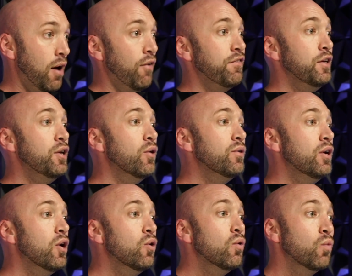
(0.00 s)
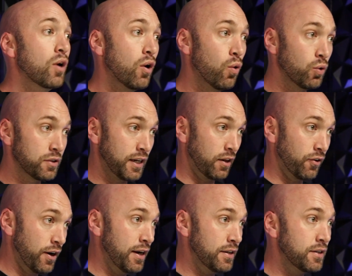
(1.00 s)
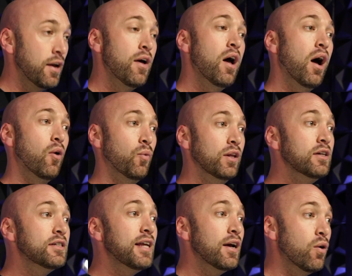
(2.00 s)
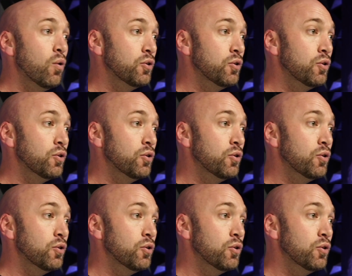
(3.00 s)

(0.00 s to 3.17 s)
Now, if you don't know what a wholesaler is, a real estate